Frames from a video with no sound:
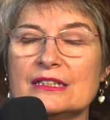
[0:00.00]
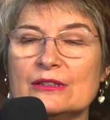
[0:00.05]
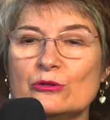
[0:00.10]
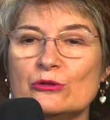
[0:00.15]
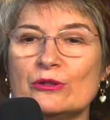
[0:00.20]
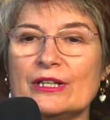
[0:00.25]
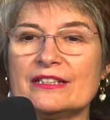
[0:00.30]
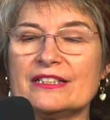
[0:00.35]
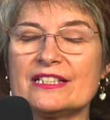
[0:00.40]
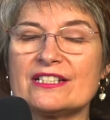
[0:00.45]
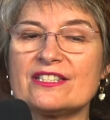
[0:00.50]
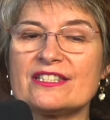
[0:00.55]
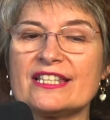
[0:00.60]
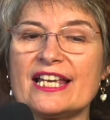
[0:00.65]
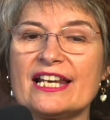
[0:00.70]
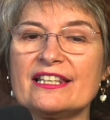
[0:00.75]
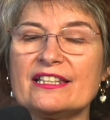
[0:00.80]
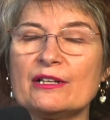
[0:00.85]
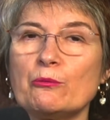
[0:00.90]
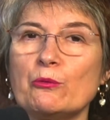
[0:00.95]
to
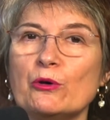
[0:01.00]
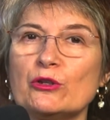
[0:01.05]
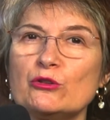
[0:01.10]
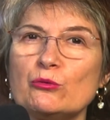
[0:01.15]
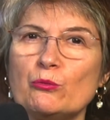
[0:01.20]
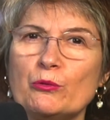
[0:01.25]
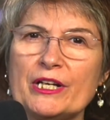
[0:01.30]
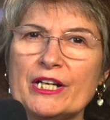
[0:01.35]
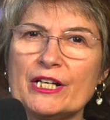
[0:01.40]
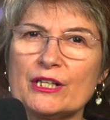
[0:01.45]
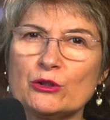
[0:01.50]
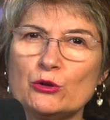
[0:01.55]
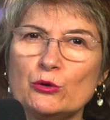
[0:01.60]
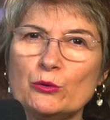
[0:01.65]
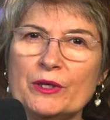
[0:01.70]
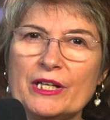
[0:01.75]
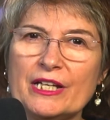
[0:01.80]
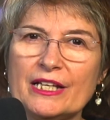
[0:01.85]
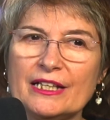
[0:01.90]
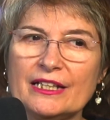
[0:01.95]
understand that what we are
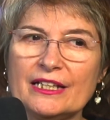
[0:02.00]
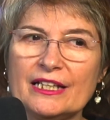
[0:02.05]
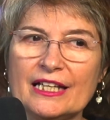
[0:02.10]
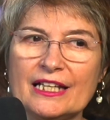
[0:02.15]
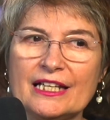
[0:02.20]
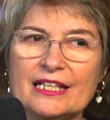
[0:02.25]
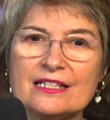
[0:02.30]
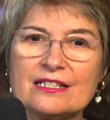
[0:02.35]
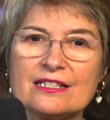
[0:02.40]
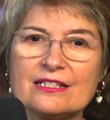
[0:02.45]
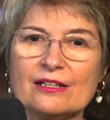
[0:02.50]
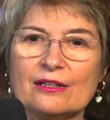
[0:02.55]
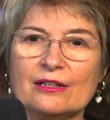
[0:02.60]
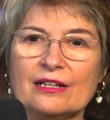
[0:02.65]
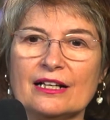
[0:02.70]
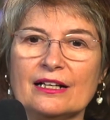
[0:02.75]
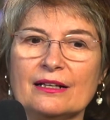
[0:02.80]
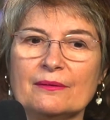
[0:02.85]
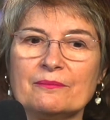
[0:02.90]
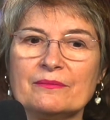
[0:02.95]
doing is
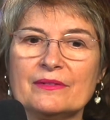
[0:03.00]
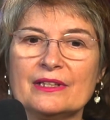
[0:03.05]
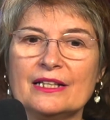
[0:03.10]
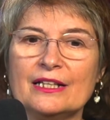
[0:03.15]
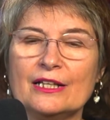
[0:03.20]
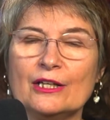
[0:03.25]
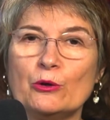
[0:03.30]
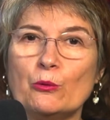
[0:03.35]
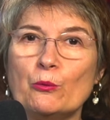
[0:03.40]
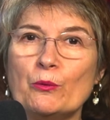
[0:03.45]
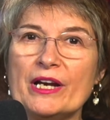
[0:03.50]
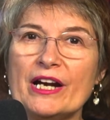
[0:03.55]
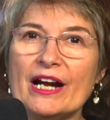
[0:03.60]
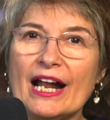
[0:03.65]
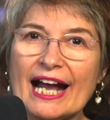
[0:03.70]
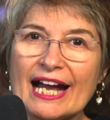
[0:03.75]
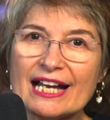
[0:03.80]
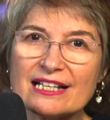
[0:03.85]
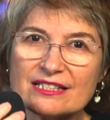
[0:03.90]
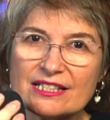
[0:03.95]
we're
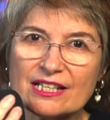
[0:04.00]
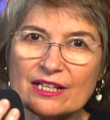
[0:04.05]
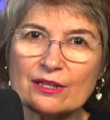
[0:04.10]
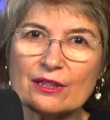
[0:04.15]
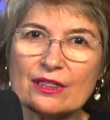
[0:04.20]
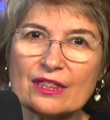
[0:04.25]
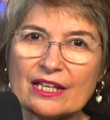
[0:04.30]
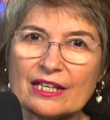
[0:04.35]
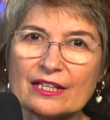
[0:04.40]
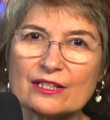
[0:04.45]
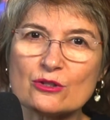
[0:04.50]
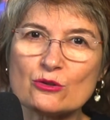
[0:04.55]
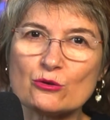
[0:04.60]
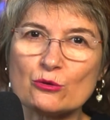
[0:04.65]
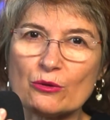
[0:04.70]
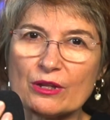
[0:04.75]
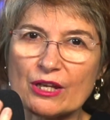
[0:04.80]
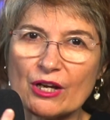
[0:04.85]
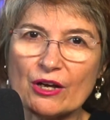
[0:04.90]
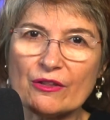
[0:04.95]
asking things
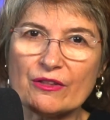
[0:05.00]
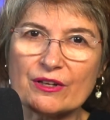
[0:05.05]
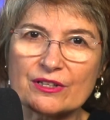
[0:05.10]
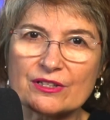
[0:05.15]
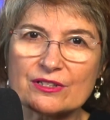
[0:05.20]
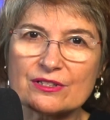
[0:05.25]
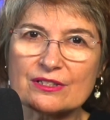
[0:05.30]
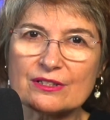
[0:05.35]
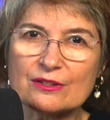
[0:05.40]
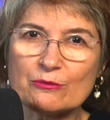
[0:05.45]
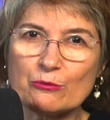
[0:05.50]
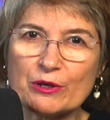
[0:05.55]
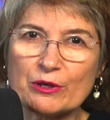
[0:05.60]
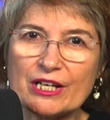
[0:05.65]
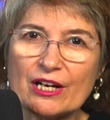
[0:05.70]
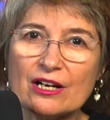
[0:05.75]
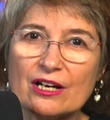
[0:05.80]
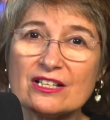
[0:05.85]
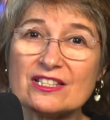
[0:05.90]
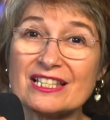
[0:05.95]
to the others.
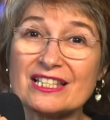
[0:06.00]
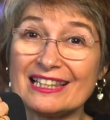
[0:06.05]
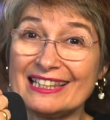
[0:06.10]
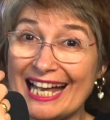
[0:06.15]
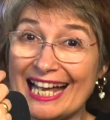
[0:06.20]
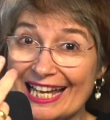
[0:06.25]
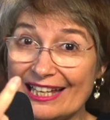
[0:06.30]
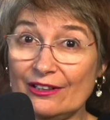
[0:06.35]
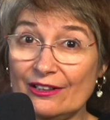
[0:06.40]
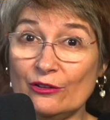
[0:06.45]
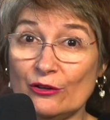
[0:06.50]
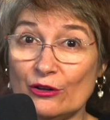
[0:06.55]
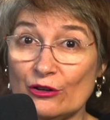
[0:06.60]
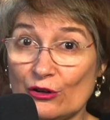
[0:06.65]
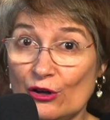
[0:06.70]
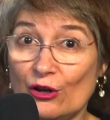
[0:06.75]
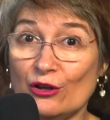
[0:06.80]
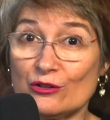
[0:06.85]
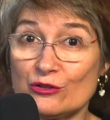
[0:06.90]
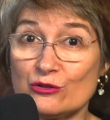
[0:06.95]
It's a dialogue
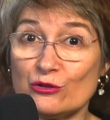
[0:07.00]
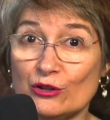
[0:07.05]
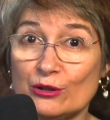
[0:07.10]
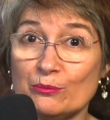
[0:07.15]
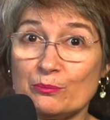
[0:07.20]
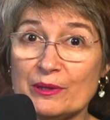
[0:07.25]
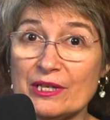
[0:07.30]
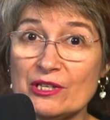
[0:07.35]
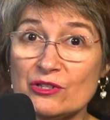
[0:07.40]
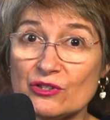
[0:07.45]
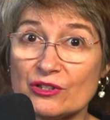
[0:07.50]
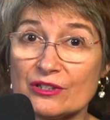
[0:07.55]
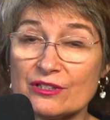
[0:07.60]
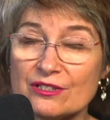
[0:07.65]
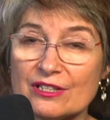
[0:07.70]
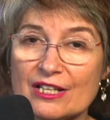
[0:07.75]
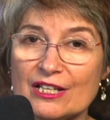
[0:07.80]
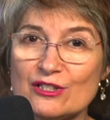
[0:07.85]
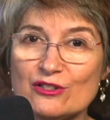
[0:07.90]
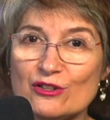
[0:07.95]
also, the
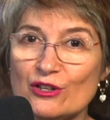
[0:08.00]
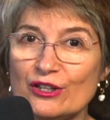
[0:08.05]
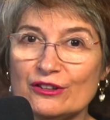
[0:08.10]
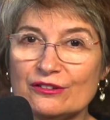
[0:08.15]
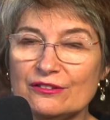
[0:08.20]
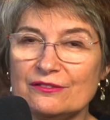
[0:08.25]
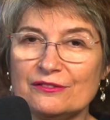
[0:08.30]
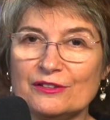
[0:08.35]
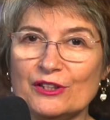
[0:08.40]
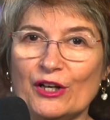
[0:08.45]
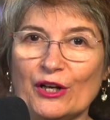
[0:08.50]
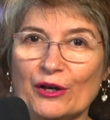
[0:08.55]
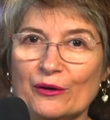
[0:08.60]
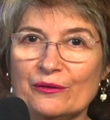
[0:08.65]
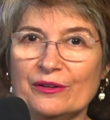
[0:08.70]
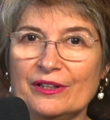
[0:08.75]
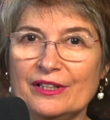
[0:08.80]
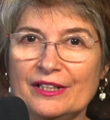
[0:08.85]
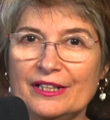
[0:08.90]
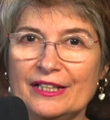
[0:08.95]
pictures. It's not,
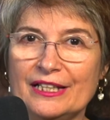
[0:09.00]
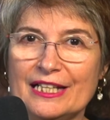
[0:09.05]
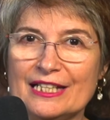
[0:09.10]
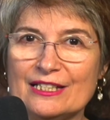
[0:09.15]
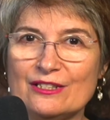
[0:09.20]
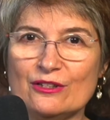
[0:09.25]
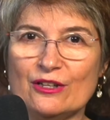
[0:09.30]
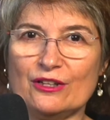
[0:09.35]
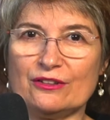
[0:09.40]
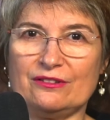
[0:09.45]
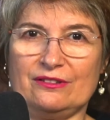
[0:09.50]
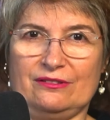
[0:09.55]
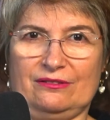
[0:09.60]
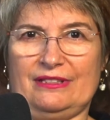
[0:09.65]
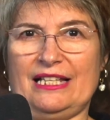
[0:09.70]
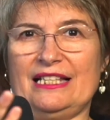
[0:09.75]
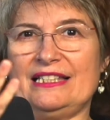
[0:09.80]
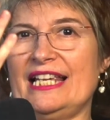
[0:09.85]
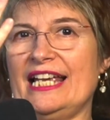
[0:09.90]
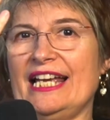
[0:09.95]
it's not
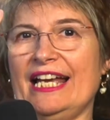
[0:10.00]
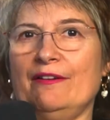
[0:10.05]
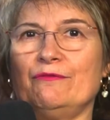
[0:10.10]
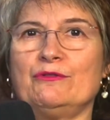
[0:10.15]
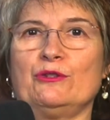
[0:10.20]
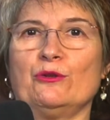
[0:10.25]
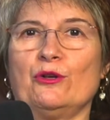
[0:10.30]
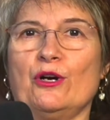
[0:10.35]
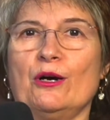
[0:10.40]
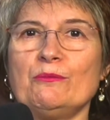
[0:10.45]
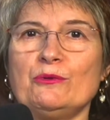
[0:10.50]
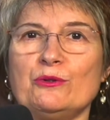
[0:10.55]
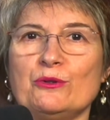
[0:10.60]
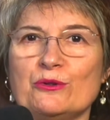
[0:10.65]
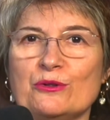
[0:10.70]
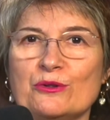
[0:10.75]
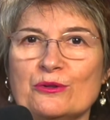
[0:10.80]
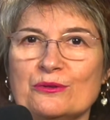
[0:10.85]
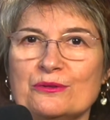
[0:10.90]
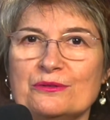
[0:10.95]
that they have to come to
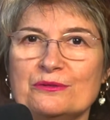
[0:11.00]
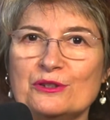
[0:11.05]
you.